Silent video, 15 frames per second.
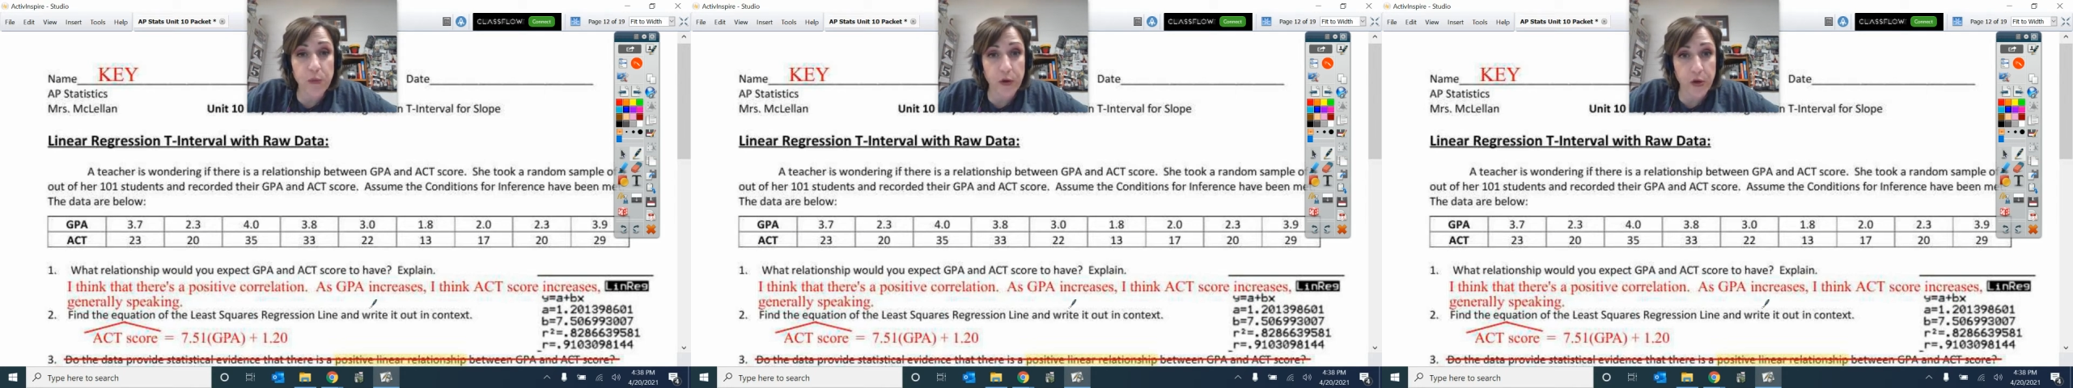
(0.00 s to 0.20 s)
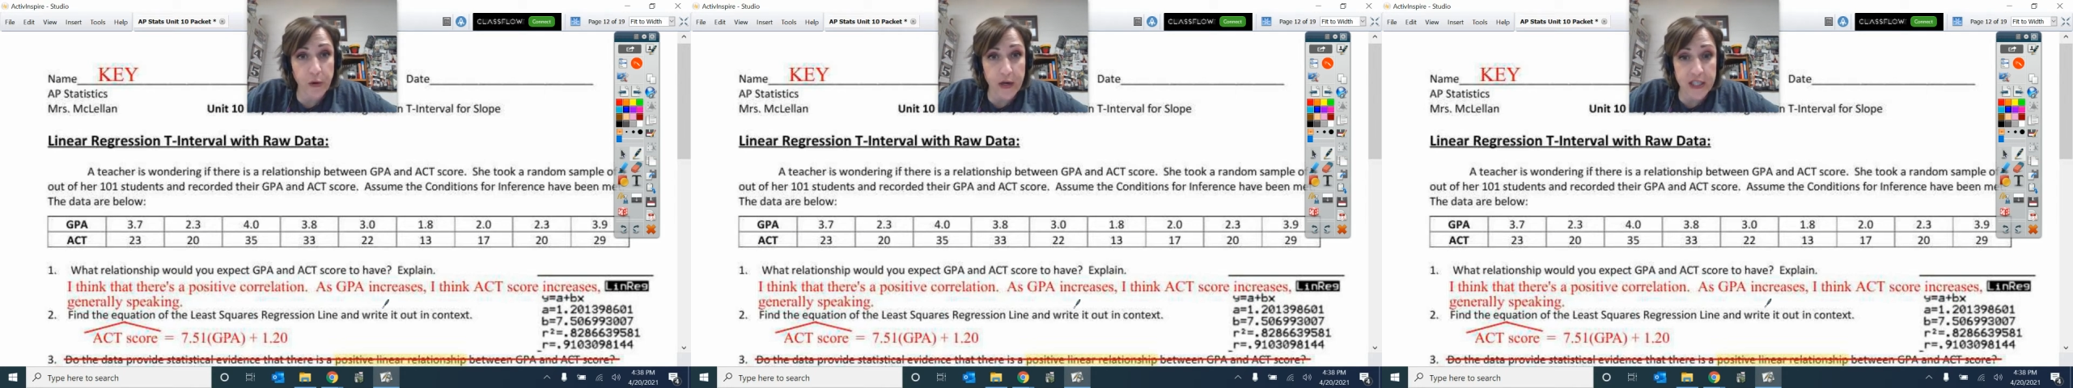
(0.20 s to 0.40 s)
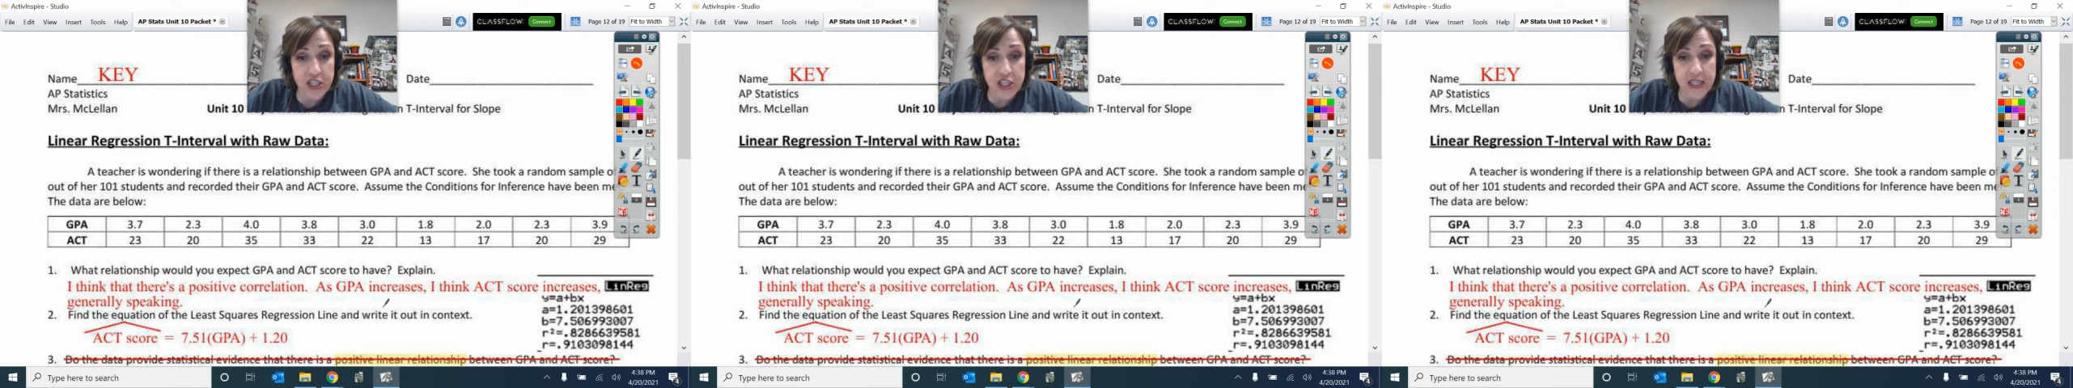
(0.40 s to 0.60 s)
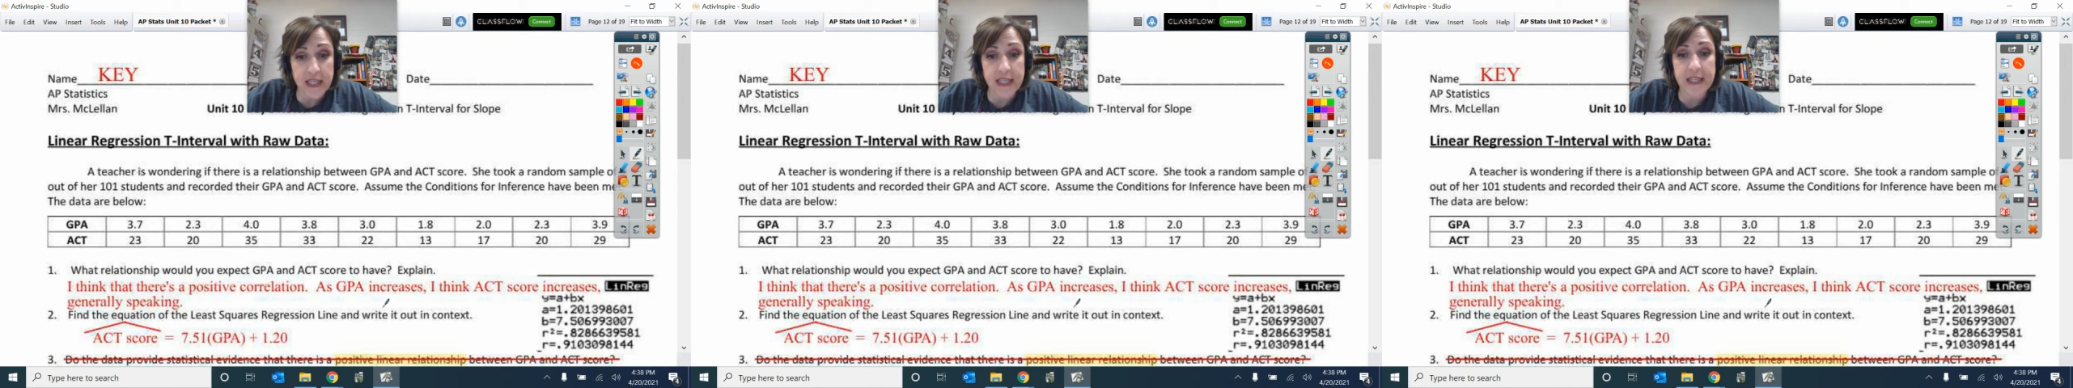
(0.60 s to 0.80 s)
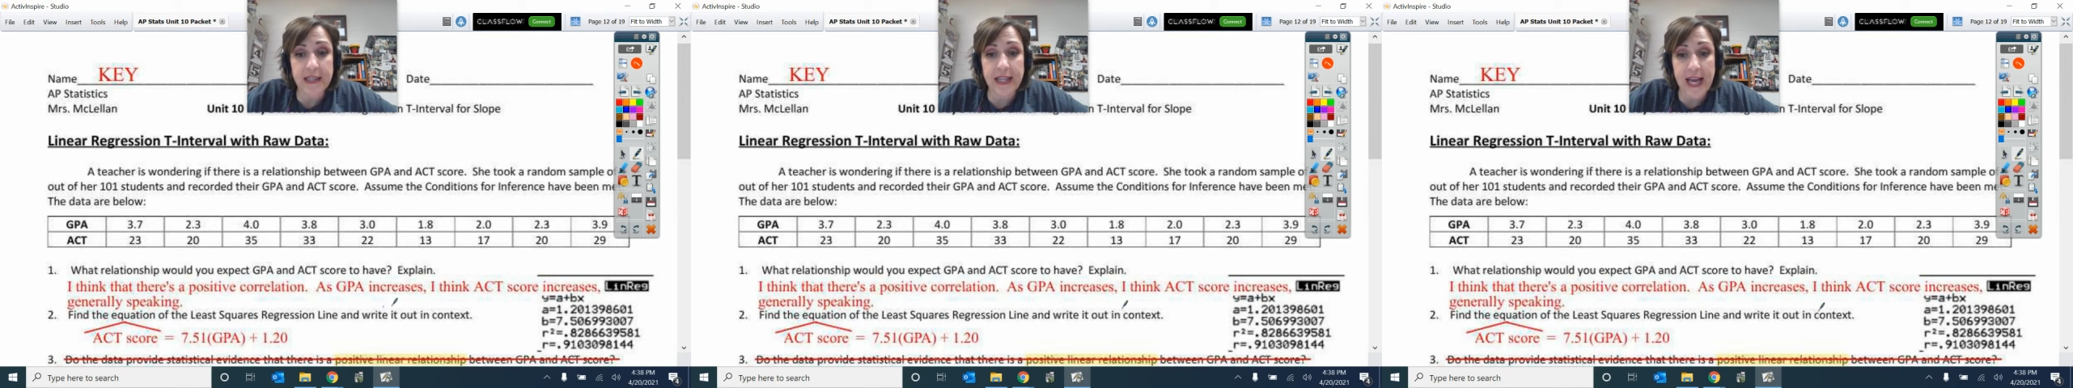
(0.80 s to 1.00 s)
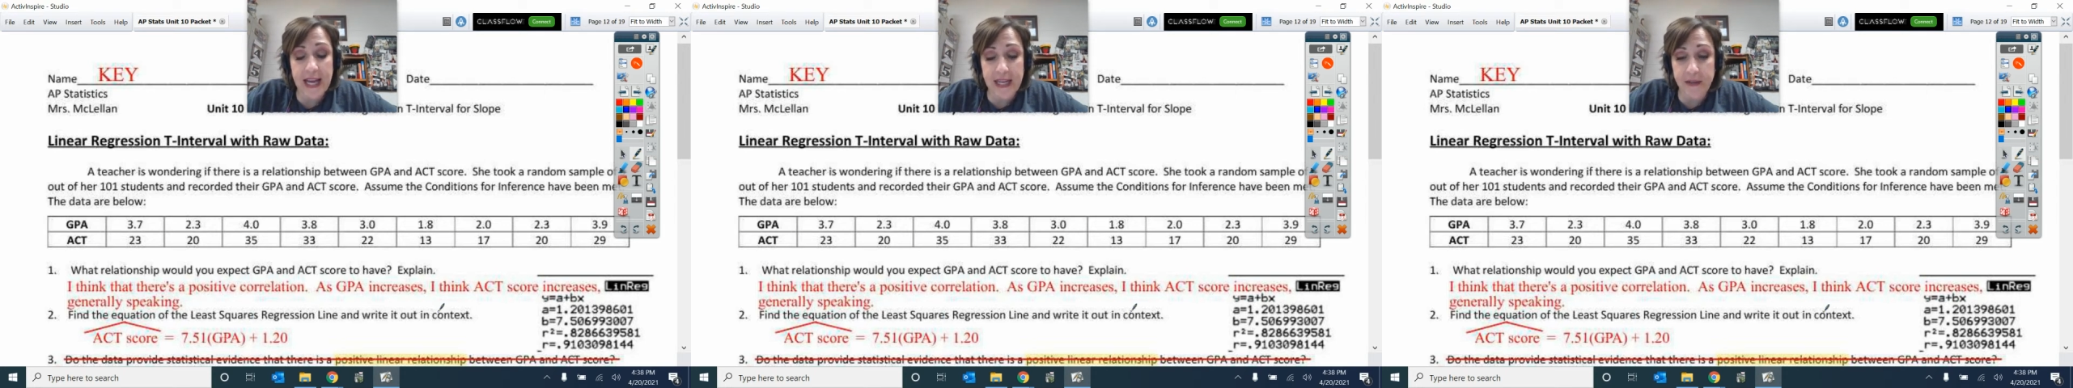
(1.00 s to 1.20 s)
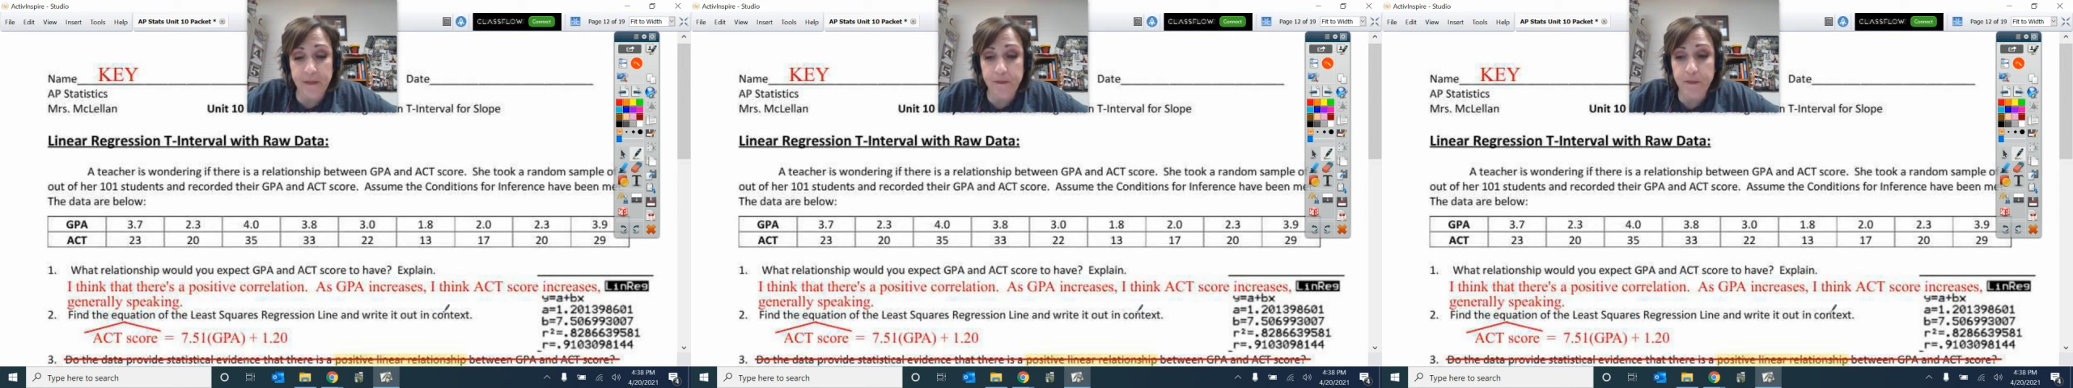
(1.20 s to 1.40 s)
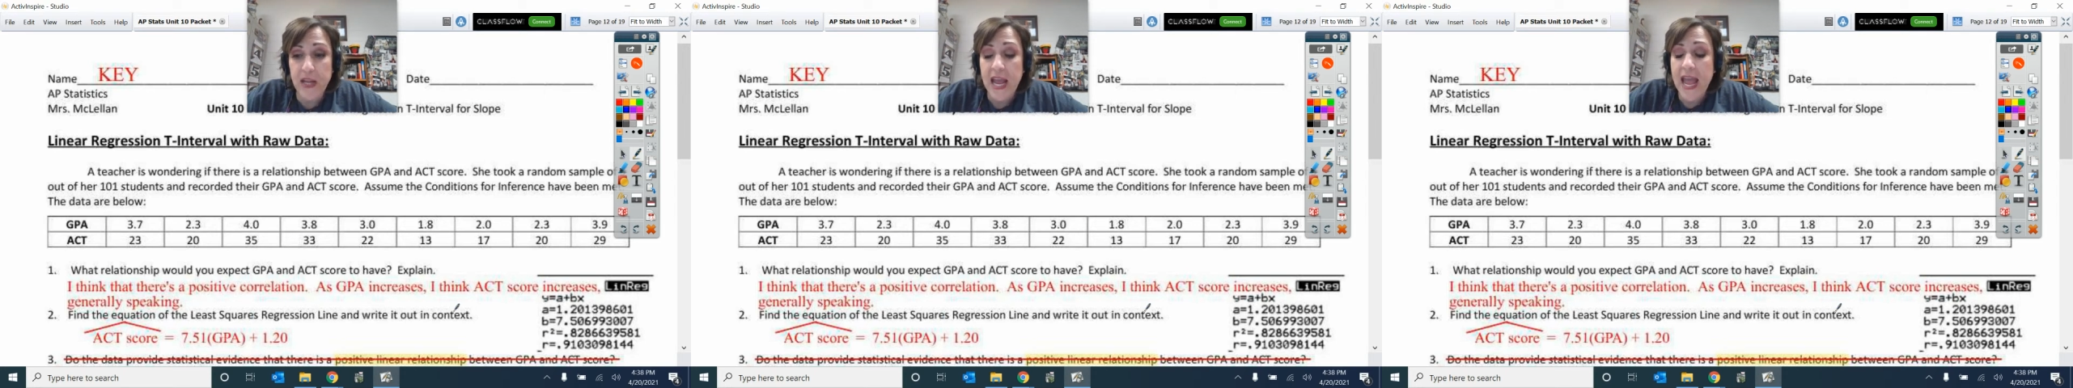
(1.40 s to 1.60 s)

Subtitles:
regression line